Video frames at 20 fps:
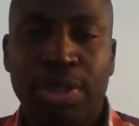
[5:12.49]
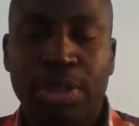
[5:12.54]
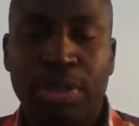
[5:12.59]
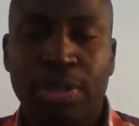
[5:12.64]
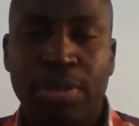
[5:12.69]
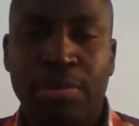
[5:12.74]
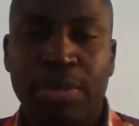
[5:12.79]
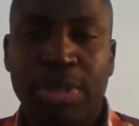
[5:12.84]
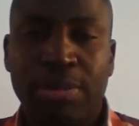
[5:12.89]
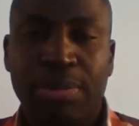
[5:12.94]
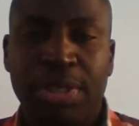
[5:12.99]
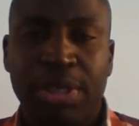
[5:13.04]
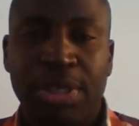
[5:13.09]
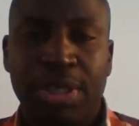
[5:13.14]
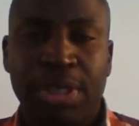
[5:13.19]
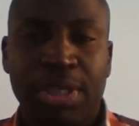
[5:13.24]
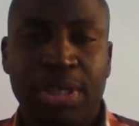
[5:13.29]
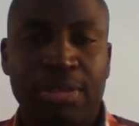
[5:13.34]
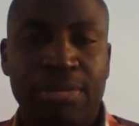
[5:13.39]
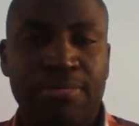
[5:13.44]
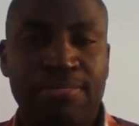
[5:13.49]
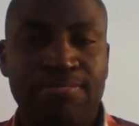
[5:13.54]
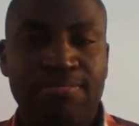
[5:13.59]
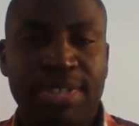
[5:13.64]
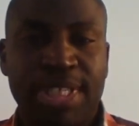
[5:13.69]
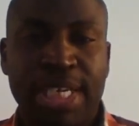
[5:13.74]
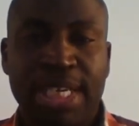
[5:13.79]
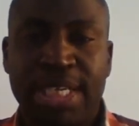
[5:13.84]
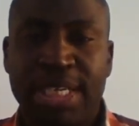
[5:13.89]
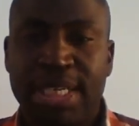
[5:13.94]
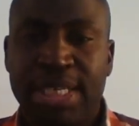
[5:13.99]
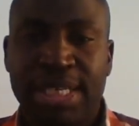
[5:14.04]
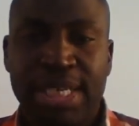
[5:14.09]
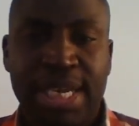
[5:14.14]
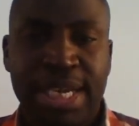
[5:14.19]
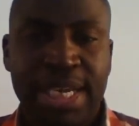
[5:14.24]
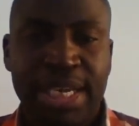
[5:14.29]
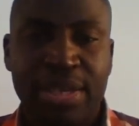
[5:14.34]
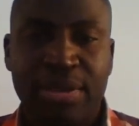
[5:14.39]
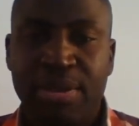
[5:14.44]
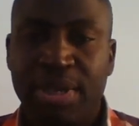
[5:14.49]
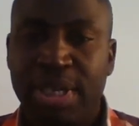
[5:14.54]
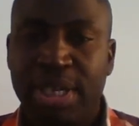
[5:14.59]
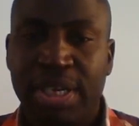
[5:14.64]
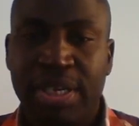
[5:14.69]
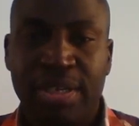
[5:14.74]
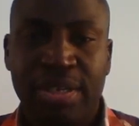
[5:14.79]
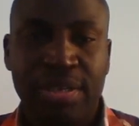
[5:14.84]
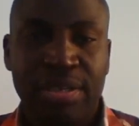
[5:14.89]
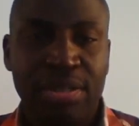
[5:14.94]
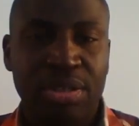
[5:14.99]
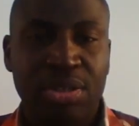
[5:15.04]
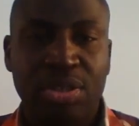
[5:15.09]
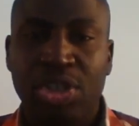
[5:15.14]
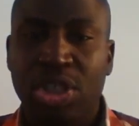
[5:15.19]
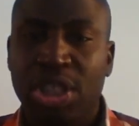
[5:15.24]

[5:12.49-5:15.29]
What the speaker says: Maybe sending a thank you letter.